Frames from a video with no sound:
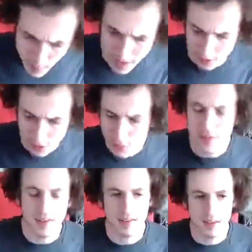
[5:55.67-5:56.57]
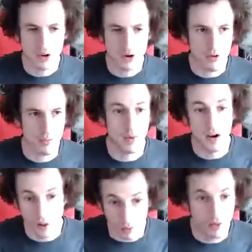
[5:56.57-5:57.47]
I do think that there has been
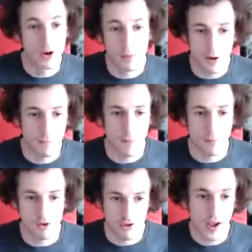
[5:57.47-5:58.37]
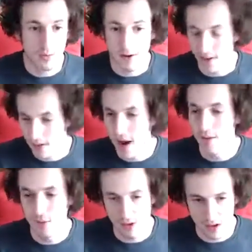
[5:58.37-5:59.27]
a little bit of overshadowing in the
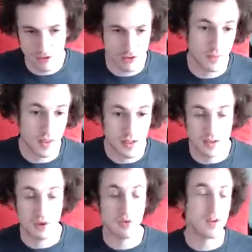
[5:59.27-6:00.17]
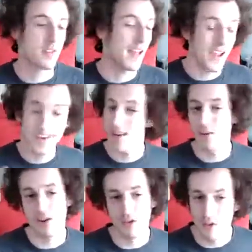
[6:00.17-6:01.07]
conversation of this series and
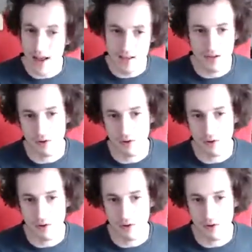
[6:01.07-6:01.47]
even in the last